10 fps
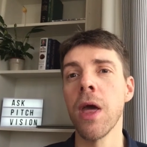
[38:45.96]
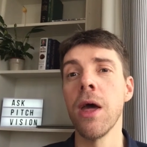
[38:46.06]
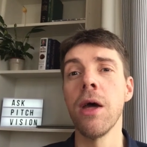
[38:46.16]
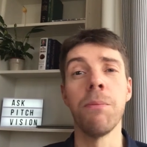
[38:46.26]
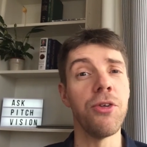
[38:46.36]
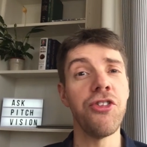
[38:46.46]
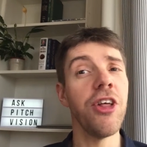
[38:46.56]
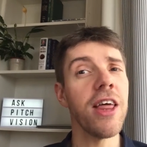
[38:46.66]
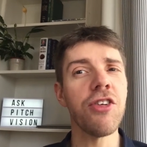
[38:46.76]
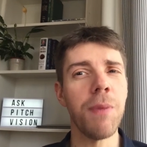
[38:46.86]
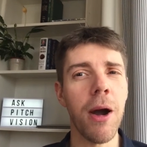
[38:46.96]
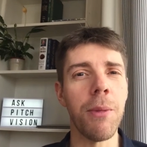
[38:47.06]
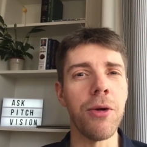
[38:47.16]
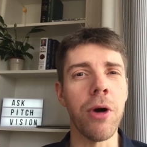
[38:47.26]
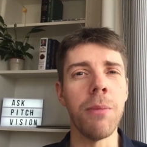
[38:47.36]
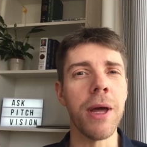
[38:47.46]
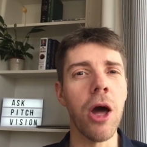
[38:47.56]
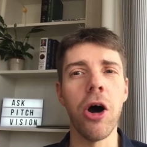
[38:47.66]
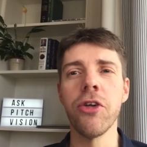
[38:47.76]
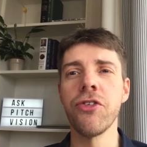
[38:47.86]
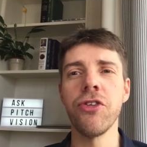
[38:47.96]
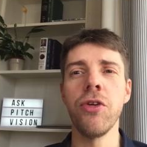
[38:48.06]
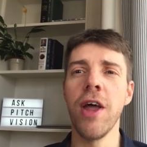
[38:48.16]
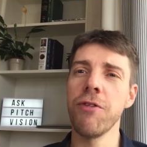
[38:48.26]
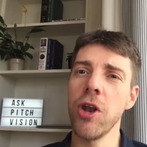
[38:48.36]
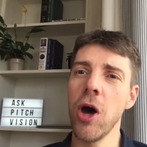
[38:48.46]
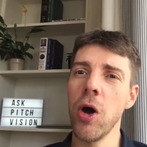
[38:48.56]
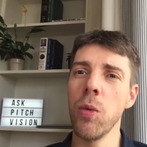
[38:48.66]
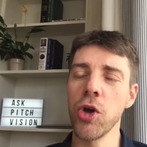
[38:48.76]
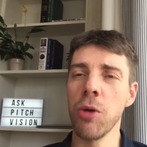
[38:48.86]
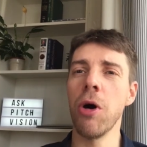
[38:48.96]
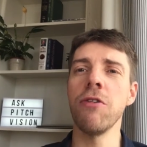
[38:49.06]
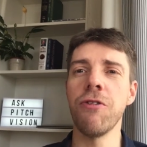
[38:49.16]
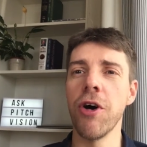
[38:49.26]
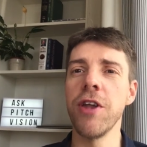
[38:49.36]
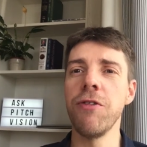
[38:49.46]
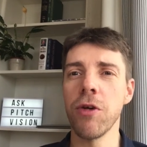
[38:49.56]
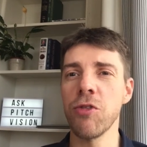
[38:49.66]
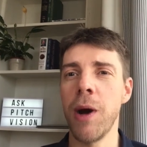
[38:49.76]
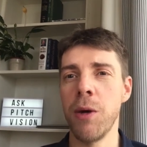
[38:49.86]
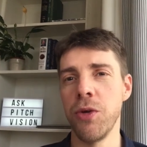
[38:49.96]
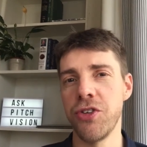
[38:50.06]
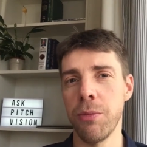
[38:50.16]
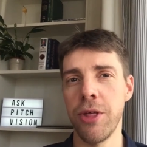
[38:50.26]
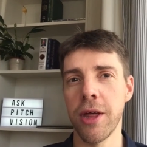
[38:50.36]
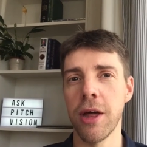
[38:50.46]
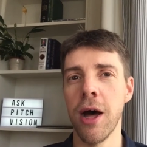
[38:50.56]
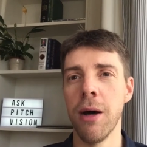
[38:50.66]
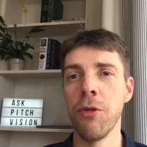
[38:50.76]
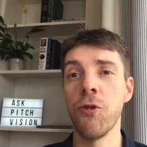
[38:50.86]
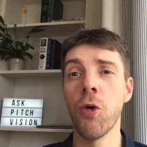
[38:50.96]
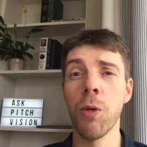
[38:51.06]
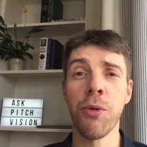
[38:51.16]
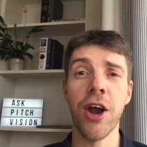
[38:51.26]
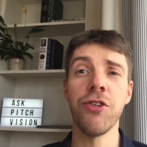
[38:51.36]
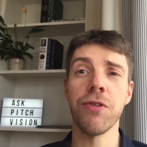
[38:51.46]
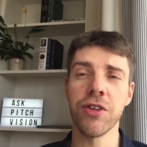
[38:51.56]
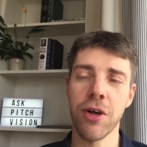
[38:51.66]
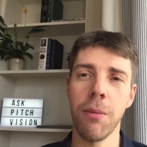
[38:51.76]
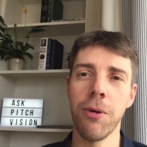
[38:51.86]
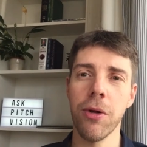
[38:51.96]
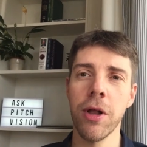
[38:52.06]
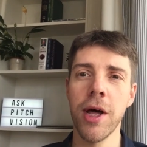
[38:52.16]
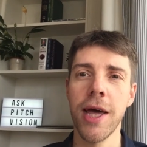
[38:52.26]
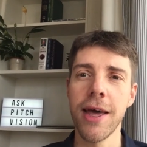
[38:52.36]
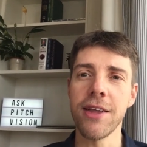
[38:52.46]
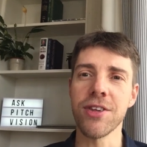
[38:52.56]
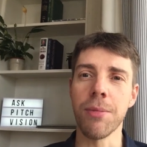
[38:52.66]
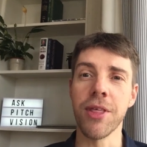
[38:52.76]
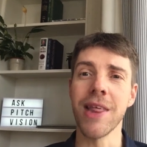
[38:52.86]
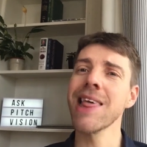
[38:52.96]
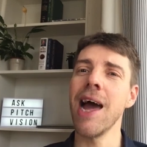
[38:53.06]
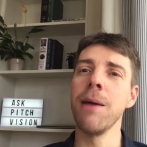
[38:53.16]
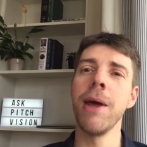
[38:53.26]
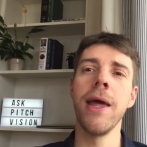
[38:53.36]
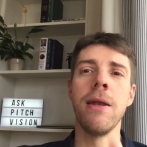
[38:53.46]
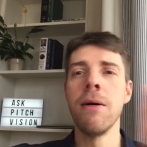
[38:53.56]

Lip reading: But still experiment, right? Because you never know what you might find if you experiment with something. The forward press, for example, is something that came in